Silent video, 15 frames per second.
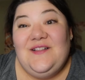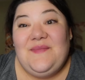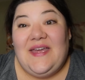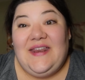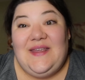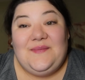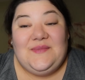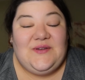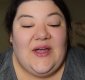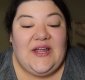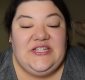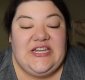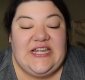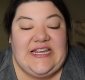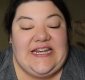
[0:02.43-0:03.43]
My name's
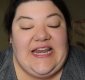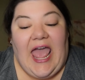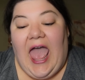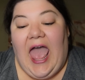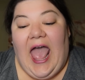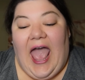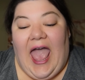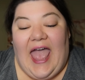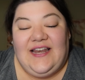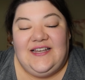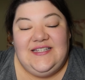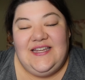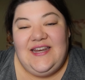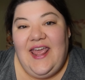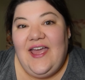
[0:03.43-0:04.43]
Gretchen, and
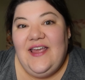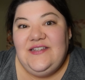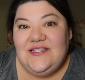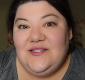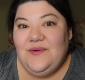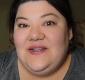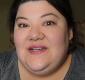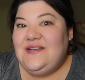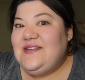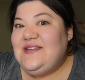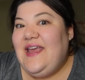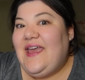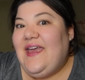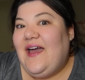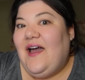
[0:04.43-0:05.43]
today I just wanted to
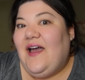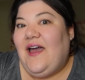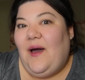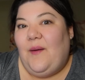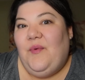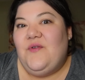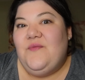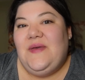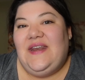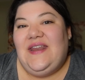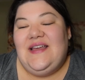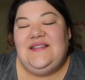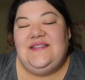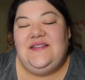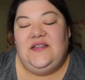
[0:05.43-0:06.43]
take a couple
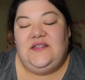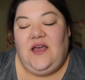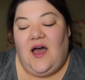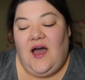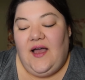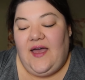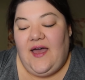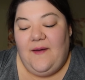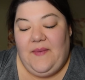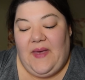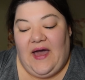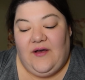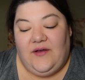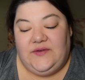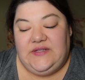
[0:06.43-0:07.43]
minutes to talk
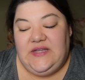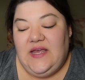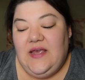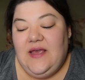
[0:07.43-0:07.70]
about